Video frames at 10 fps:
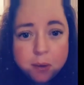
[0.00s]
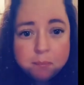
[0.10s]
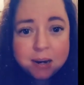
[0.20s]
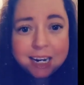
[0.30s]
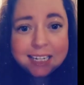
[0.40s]

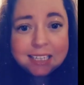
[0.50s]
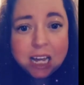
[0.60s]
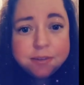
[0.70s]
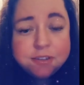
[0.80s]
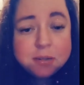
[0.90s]
My
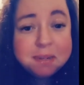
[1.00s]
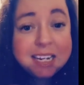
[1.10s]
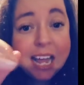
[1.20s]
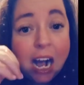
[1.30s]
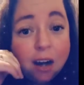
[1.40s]
life to me
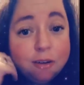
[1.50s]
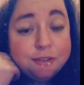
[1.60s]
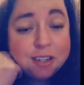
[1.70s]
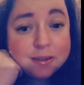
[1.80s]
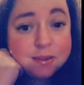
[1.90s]
now
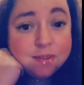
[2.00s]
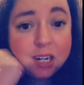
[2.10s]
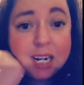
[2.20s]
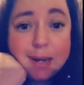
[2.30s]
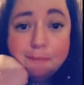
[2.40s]
feels
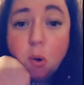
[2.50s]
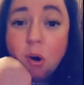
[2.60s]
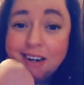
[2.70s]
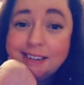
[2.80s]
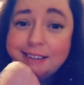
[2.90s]
very
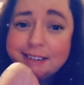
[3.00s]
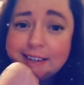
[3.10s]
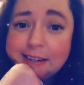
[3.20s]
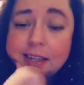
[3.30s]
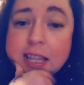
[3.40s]
important,
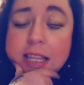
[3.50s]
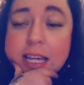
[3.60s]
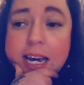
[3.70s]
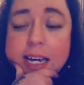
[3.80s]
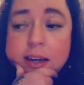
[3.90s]

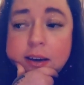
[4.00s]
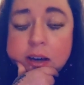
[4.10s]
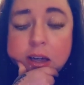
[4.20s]
that